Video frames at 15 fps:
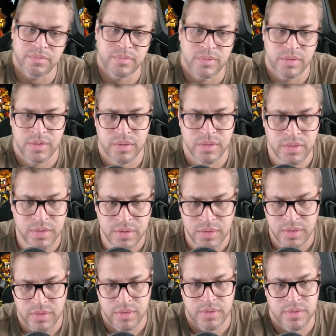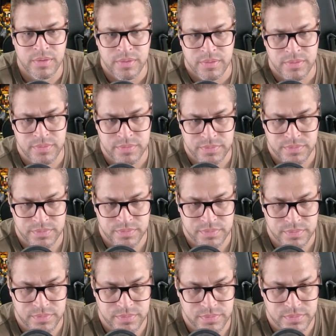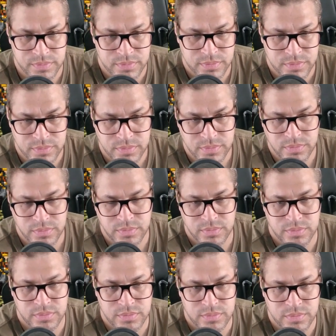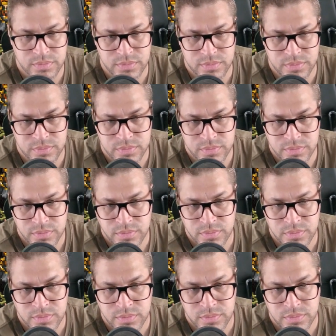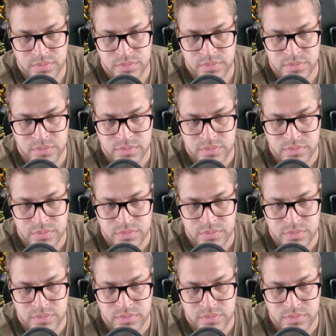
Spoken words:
No one is speaking in this clip.